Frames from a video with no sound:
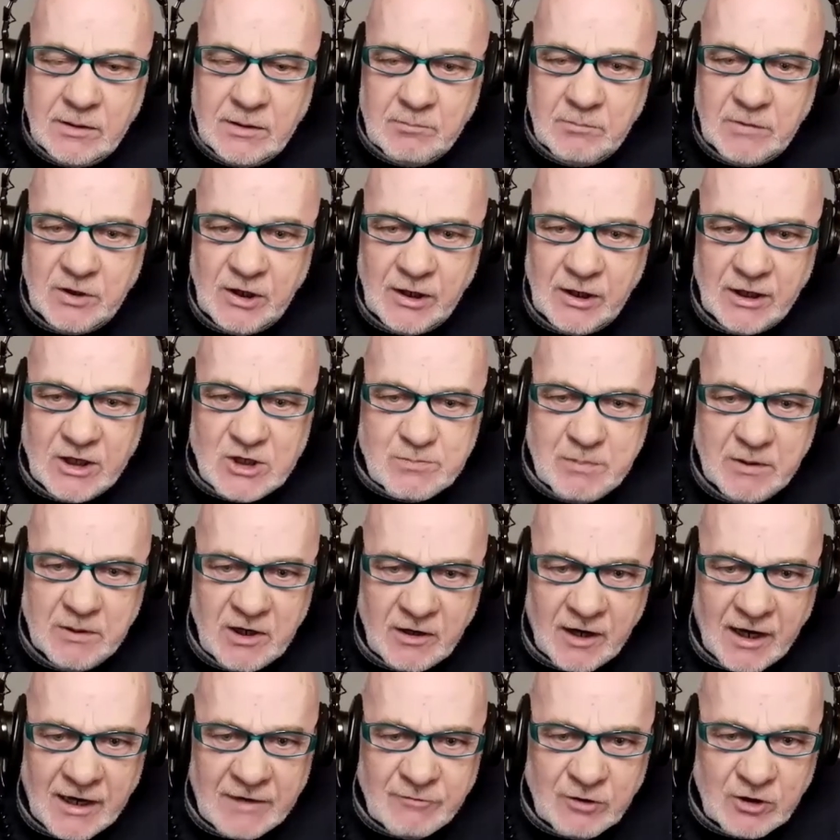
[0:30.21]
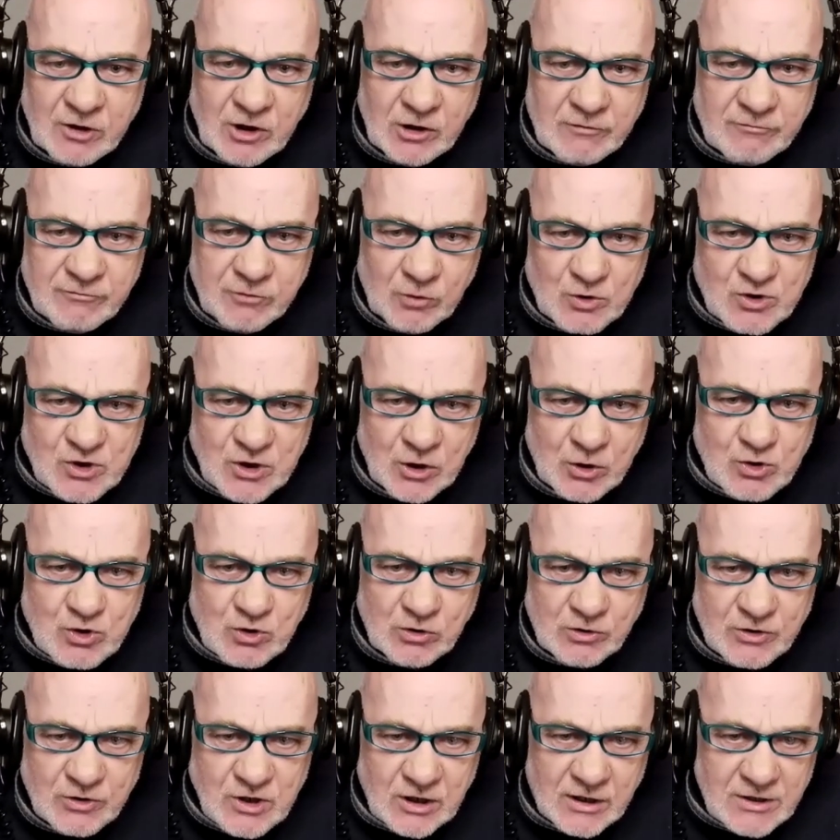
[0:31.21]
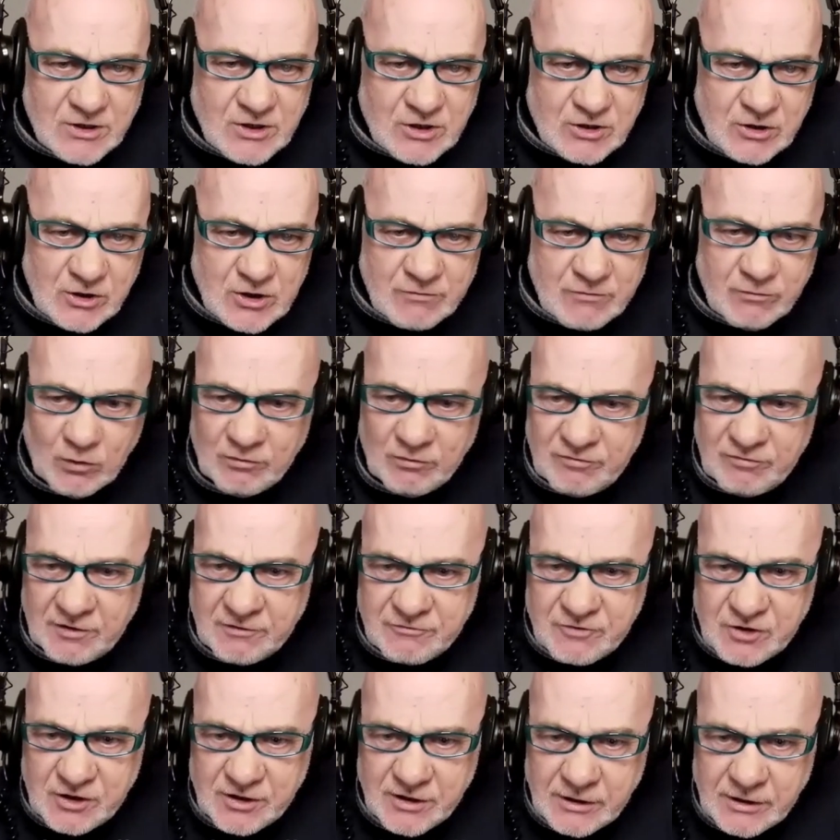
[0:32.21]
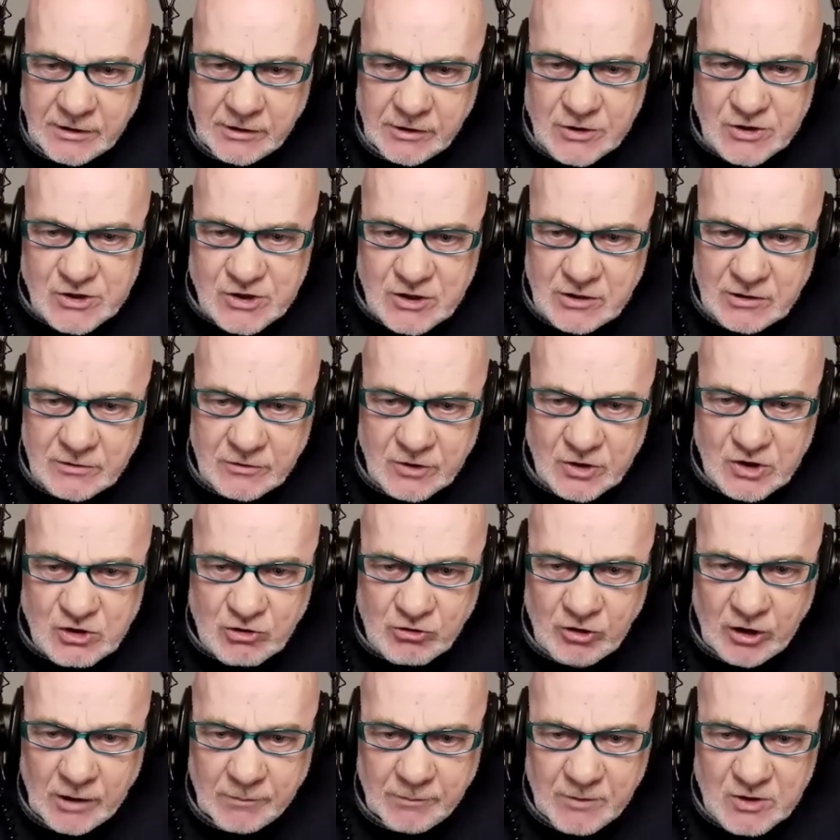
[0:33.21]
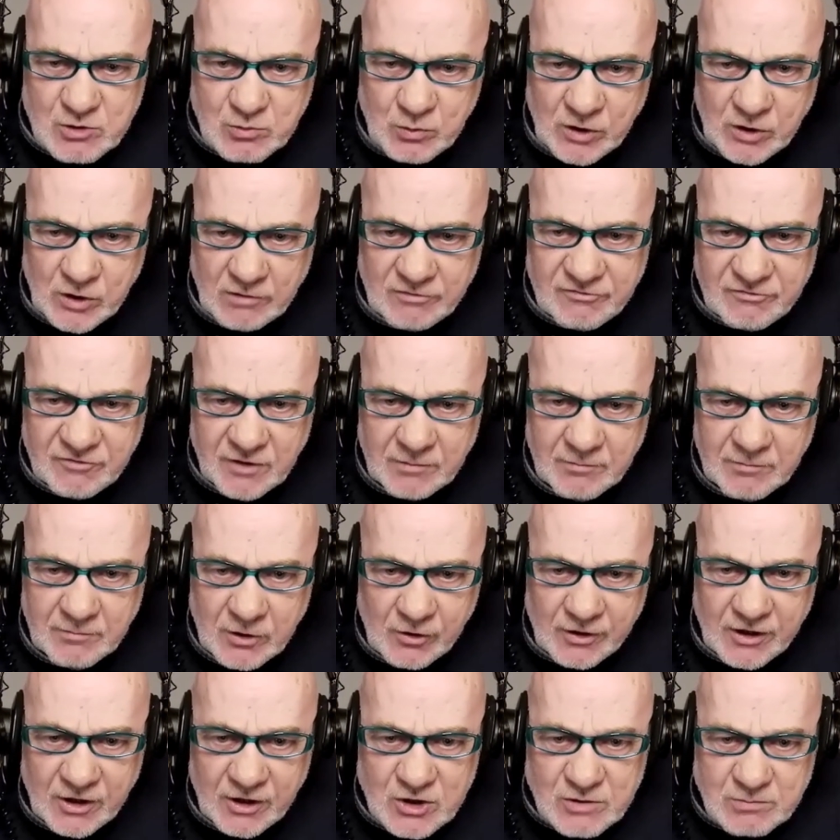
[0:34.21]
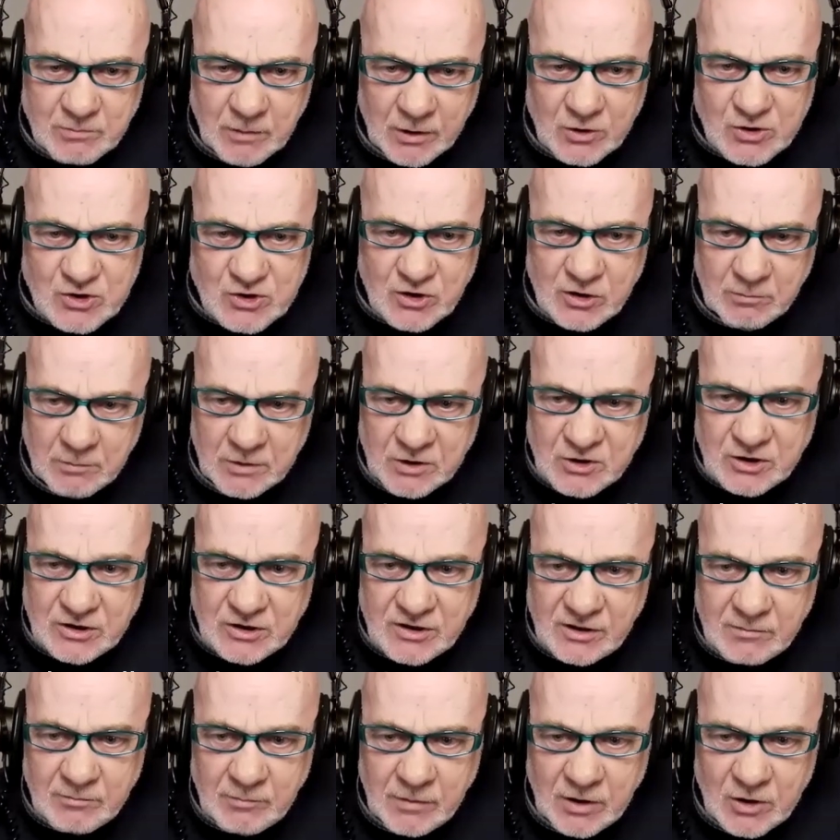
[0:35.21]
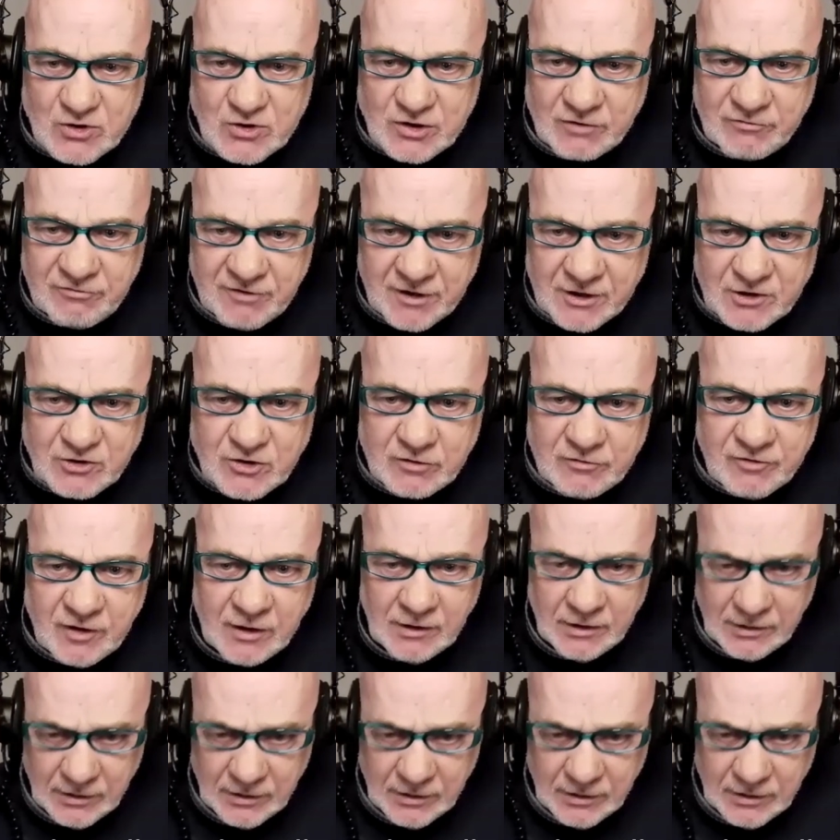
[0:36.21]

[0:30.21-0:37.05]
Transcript: Medea has been an advocate for social justice for 50 years, described as one of America's most committed and most effective